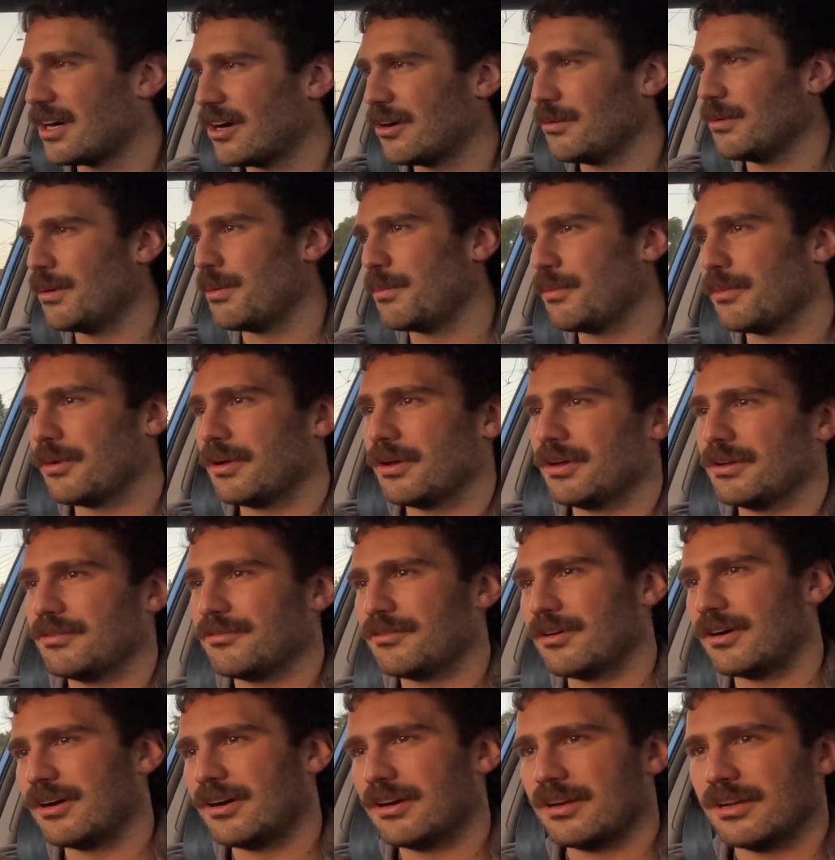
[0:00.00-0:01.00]
Can't remember
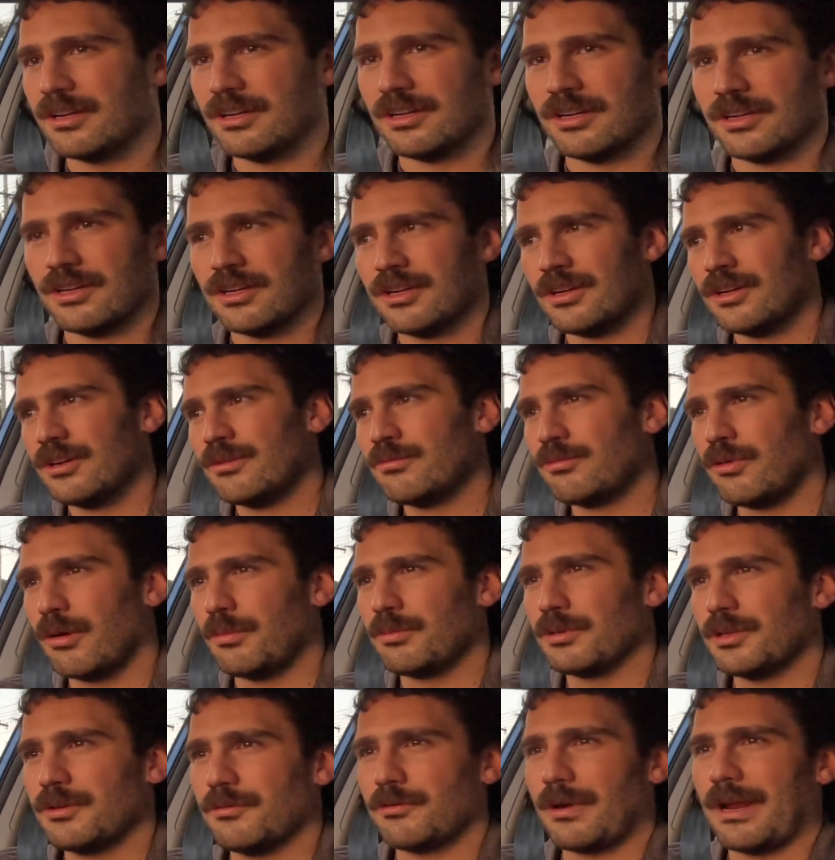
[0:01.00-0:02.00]
if I
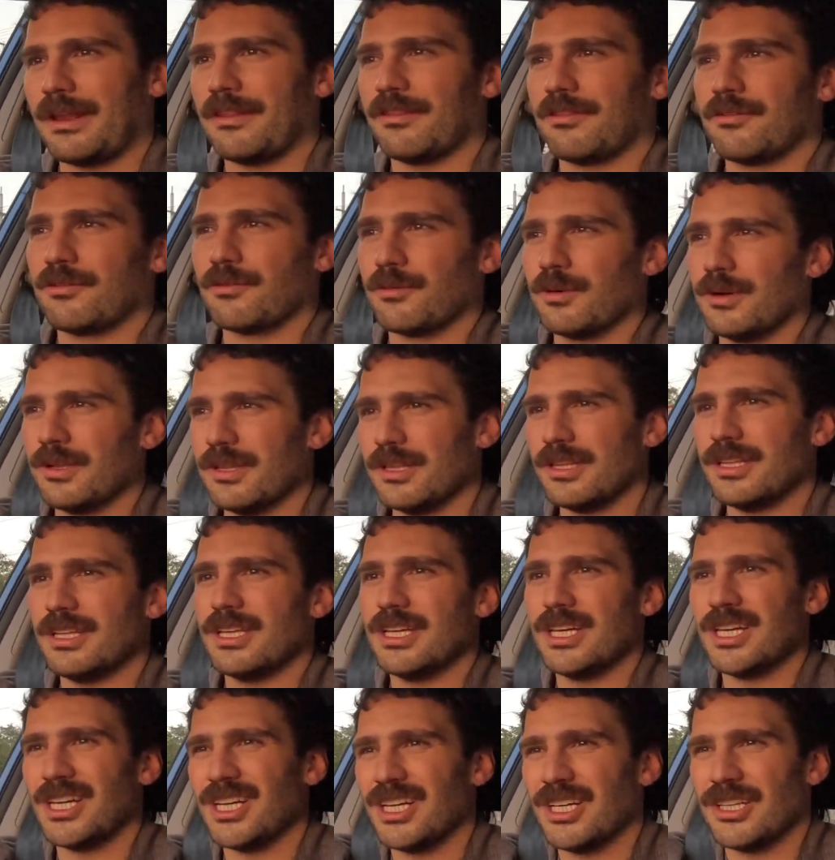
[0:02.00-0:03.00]
properly ran through it
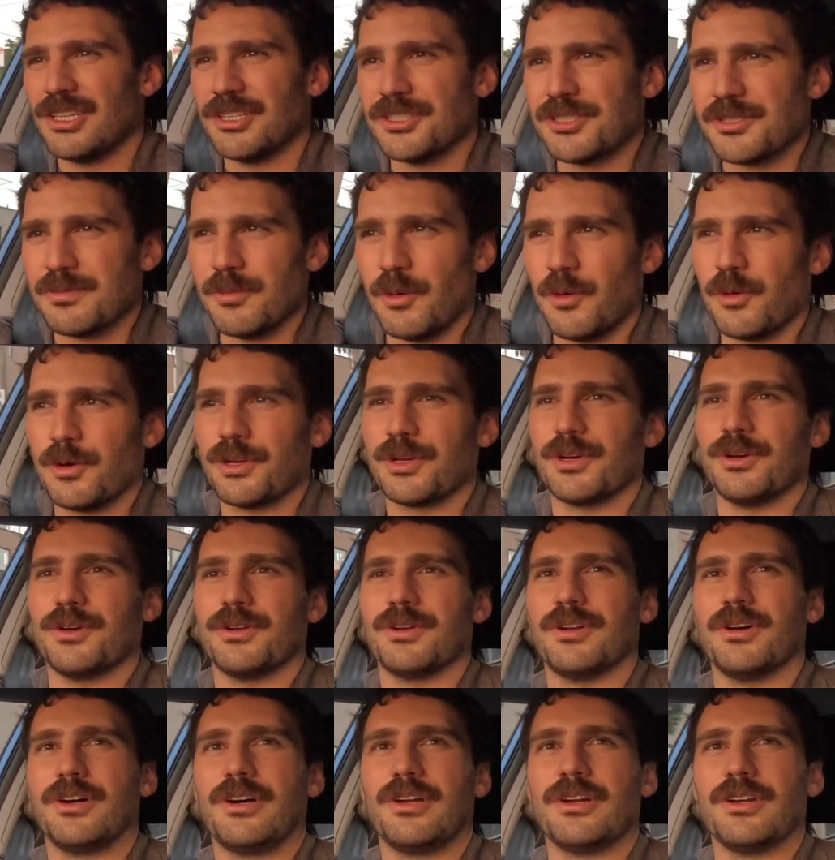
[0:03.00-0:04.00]
this morning or
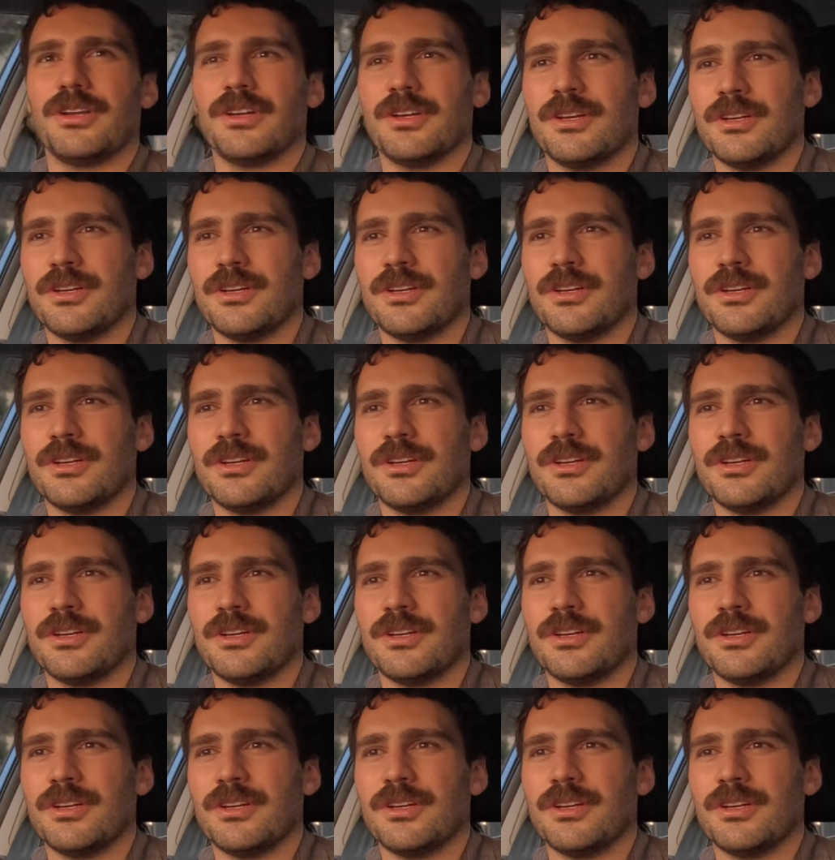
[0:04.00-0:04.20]
not.